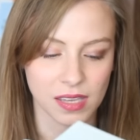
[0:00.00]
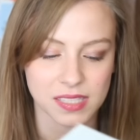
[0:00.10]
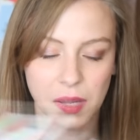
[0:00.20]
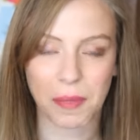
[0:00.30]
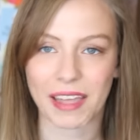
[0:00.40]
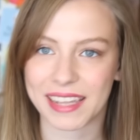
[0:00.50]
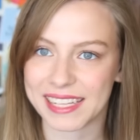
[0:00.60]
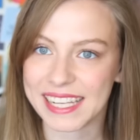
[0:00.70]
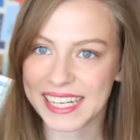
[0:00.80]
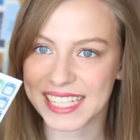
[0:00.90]
Some
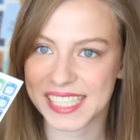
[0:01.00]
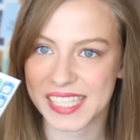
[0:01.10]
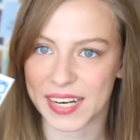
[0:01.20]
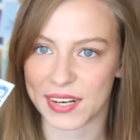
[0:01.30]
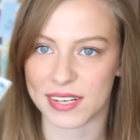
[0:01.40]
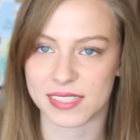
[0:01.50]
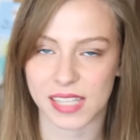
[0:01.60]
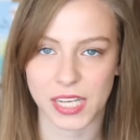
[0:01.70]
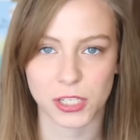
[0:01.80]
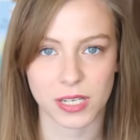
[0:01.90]
cleaning stickers,
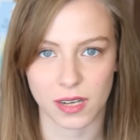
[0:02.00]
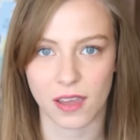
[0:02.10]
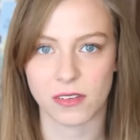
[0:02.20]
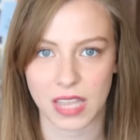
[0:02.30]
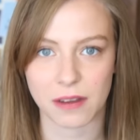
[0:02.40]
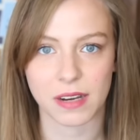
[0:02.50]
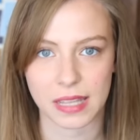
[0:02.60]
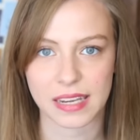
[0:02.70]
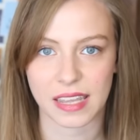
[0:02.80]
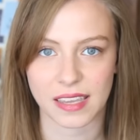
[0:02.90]
like she knows I
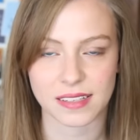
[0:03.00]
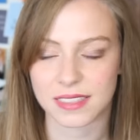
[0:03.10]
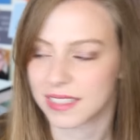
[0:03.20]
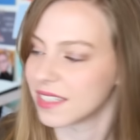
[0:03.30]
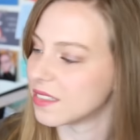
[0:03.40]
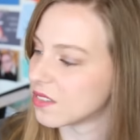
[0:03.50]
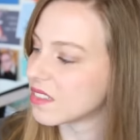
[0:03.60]
really need to,